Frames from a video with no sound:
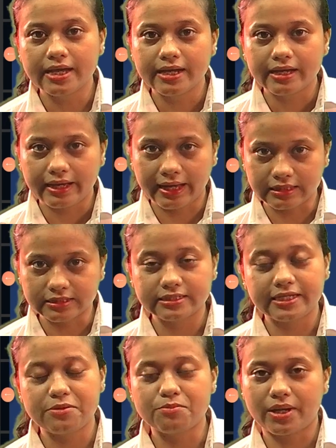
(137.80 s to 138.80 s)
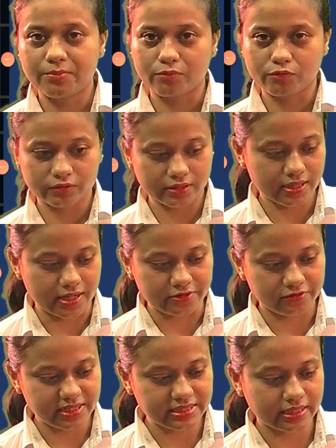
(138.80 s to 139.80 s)
entertained by both the
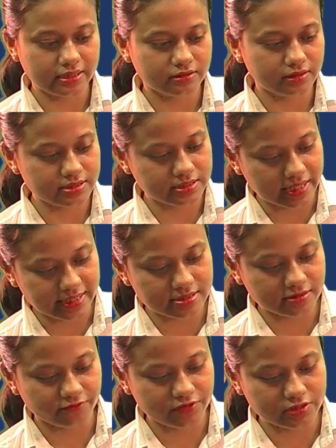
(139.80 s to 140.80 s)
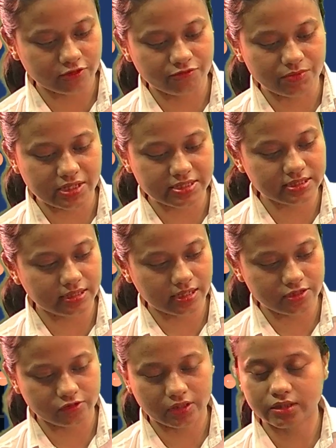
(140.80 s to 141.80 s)
countries, and the State Service of Medicine and
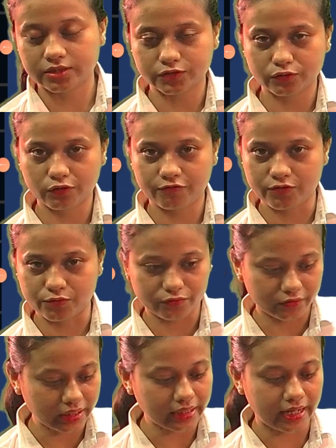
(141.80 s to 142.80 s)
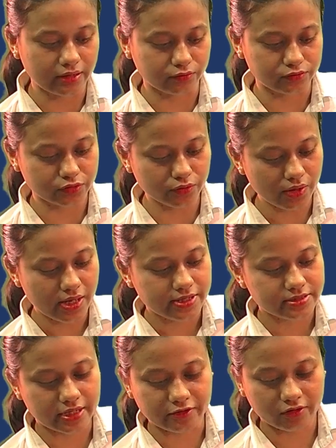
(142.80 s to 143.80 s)
Drug Control of Ukraine and also
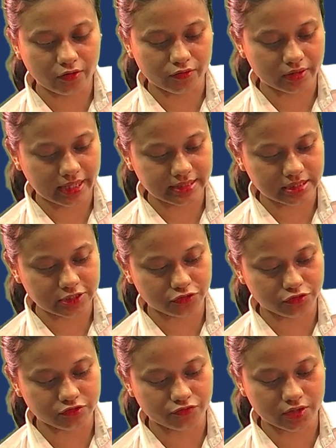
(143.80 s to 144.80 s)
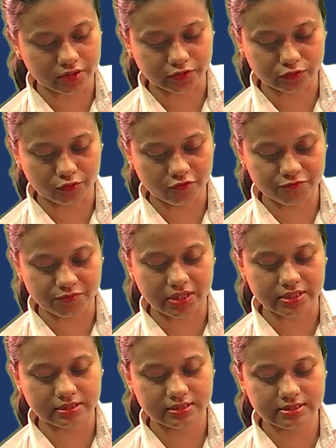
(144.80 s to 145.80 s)
Central Organizations for Control of
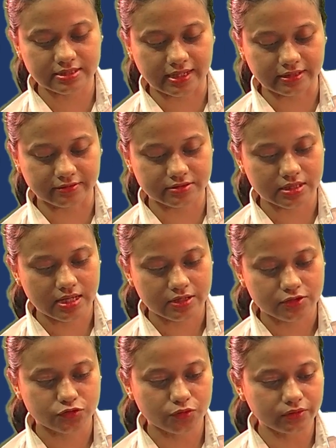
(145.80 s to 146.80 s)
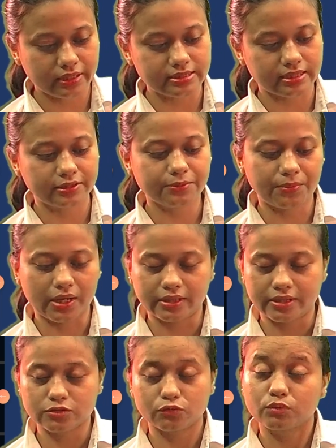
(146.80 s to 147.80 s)
Medicine Standards. So these are the parties.
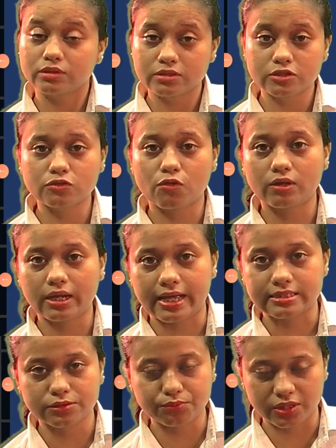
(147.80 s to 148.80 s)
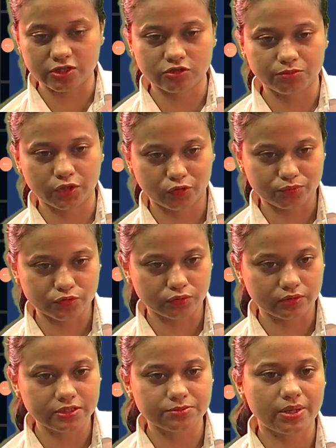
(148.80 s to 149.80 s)
So this is called as a Bhisham cube. So
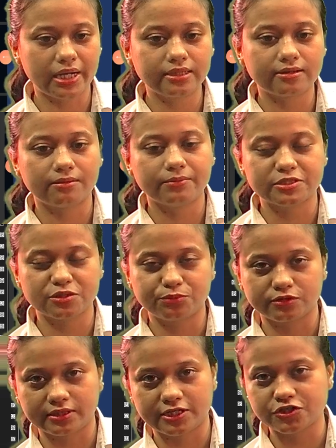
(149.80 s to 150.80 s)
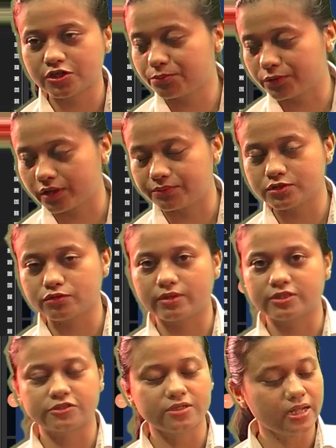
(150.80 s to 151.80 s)
this might come as a potential prelims
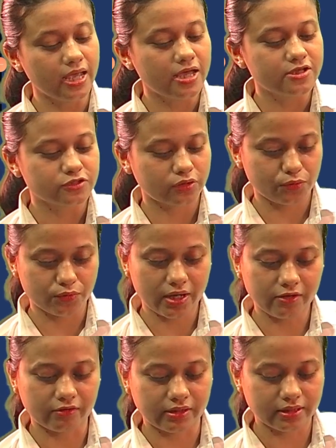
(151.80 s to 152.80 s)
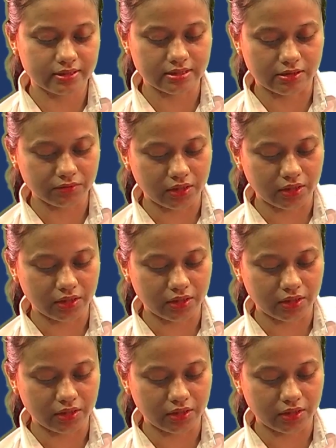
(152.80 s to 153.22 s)
question, so you can write it down in